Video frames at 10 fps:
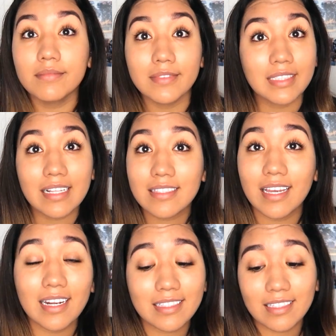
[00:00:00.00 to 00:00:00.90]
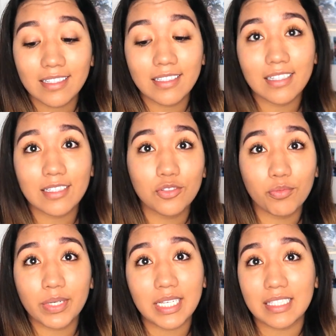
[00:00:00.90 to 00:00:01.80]
And that's it. It's literally like
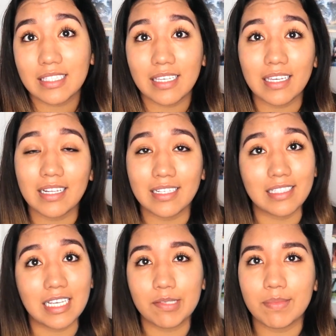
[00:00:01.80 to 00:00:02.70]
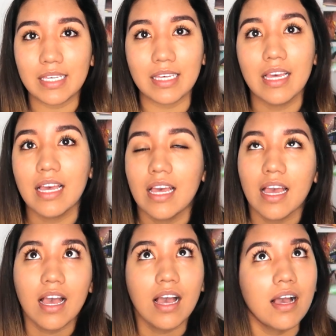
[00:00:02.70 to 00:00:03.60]
super easy, and it takes me
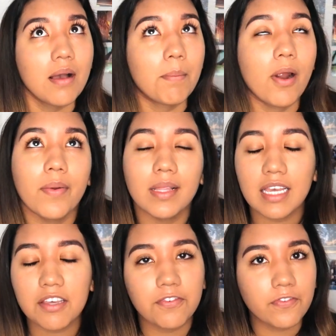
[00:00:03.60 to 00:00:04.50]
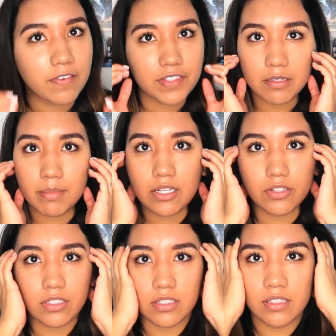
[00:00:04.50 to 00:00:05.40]
probably like fifteen
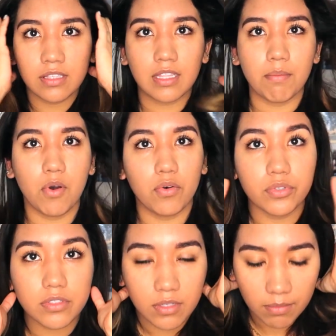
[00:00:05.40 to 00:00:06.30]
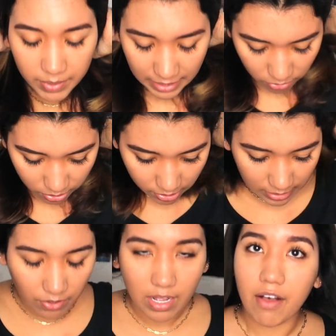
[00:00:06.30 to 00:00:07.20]
minutes the most, but that's also because
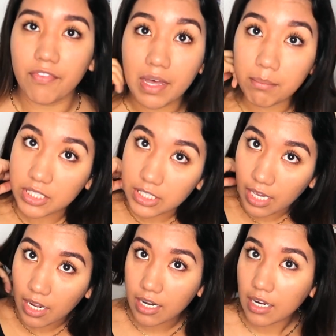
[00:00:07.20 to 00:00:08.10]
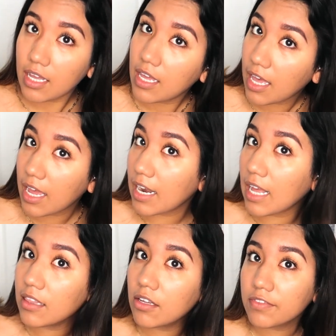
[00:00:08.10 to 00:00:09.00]
I don't have that much hair, and
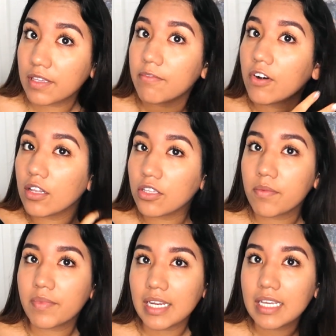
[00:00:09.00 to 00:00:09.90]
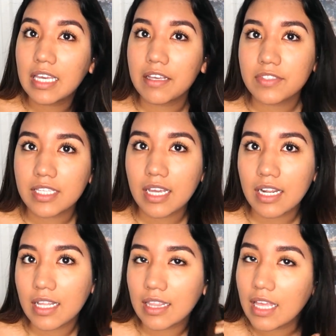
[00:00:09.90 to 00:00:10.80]
I love the volume that it gives
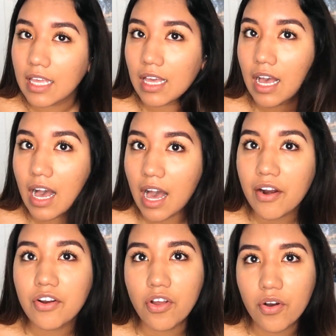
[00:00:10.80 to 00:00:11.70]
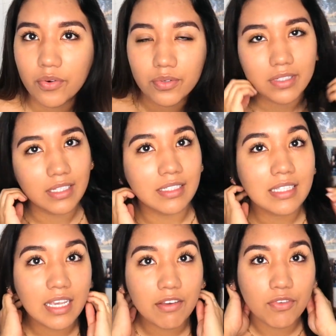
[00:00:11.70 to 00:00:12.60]
it. And like I don't know, it's
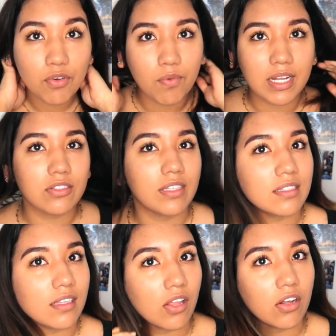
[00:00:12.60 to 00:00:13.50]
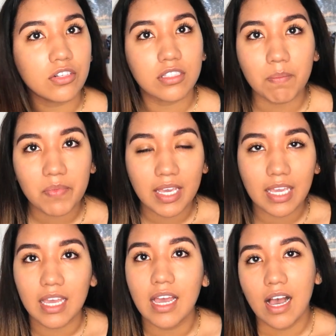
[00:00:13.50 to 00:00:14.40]
like if you went to the salon or
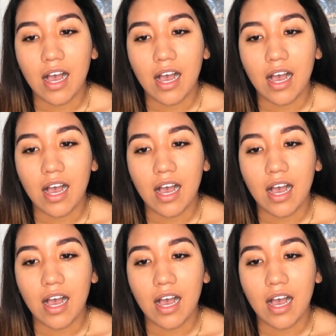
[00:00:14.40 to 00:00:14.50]
something.